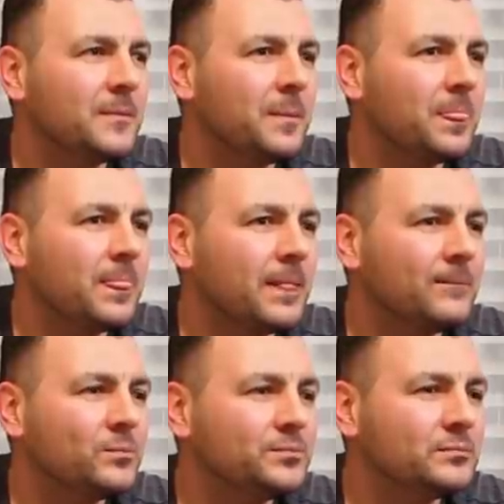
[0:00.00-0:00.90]

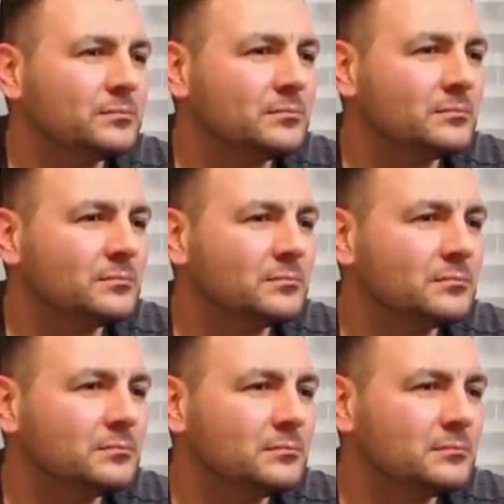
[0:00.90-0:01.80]

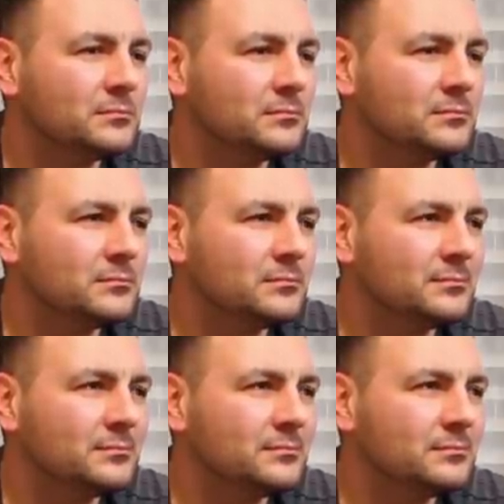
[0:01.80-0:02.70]

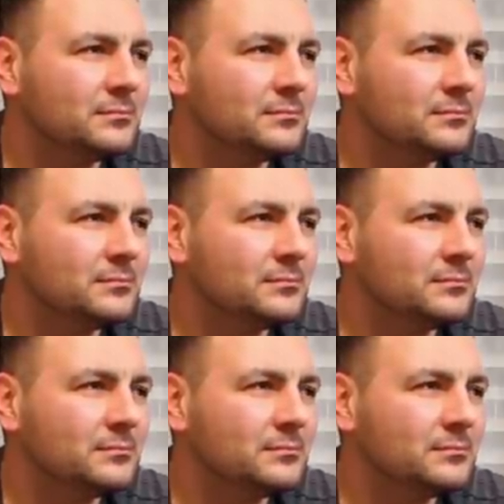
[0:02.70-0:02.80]
[no speech]